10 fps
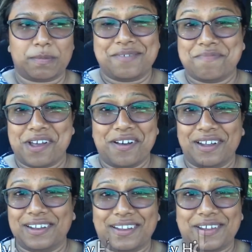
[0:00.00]
My
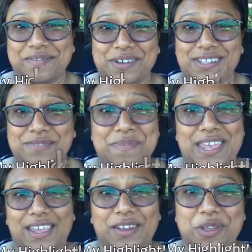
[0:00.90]
highlight was
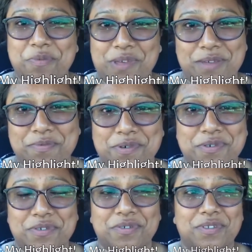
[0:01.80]
meeting new
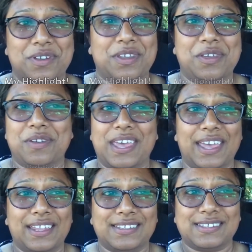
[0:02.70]
people, new
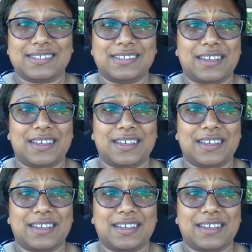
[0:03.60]
kids,